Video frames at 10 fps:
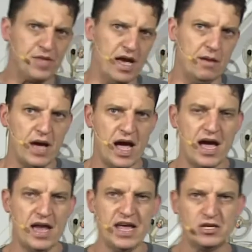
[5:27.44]

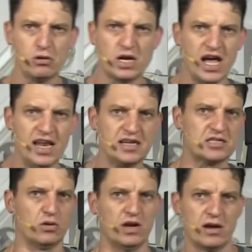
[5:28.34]
our natural
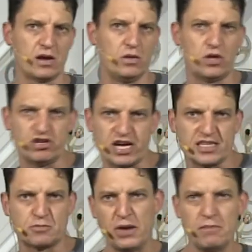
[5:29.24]
colors, or like if you check
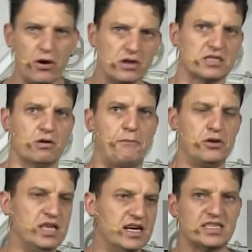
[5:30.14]
our Springboks or
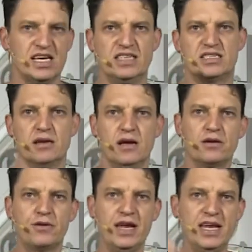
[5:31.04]
Proteas, is
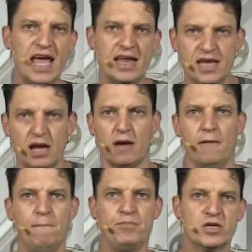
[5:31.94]
green and yellow.
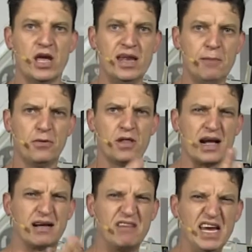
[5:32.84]
So you end up with
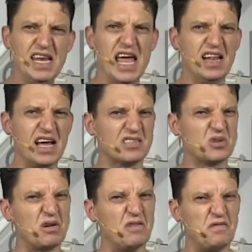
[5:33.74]
like green and like
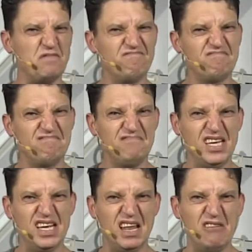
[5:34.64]
sort of
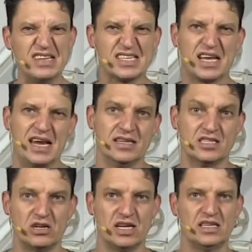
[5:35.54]
yellowish green.
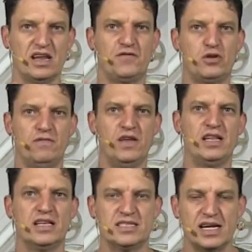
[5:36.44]
So it doesn't have two
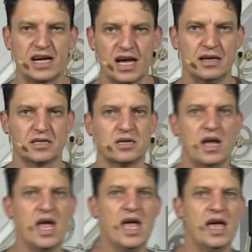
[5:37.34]
very distinct colors.
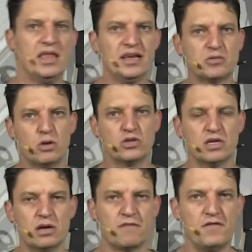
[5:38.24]
And that's why I'm
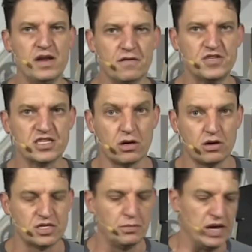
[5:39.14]
also not a fan of just
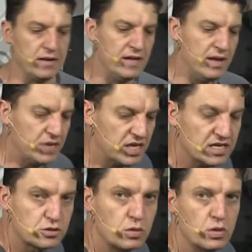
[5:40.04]
RGB. But
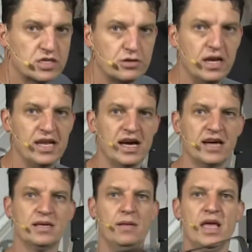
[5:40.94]
this one works really
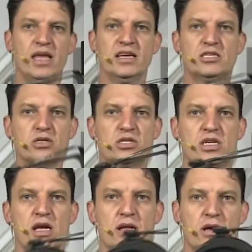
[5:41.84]
nice. And this
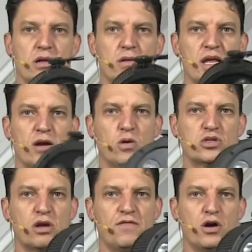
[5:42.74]
one's got what they call
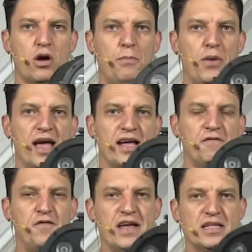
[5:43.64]
sort of a cop-like
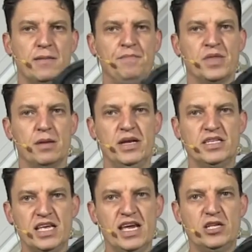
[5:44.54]
effect. It
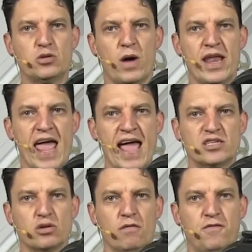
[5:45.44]
means each one
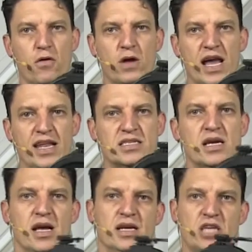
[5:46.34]
has all 4 colors.
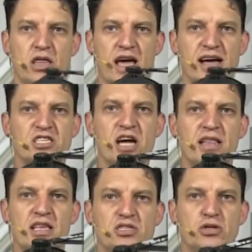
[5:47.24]
So if I
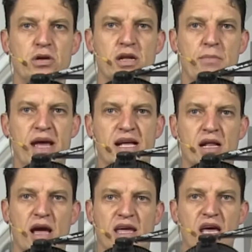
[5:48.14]
shine this to you and I make
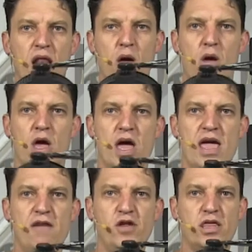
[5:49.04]
it like yellow,
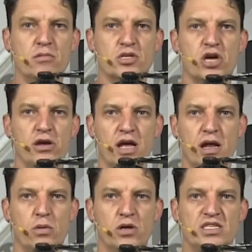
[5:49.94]
everything will show
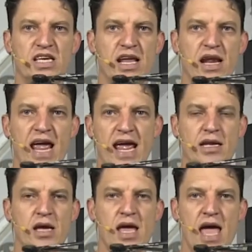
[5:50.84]
yellow. You won't see
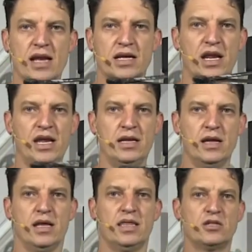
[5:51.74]
red and
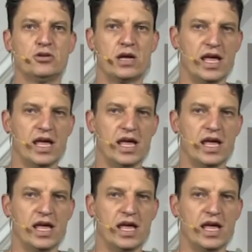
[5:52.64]
green that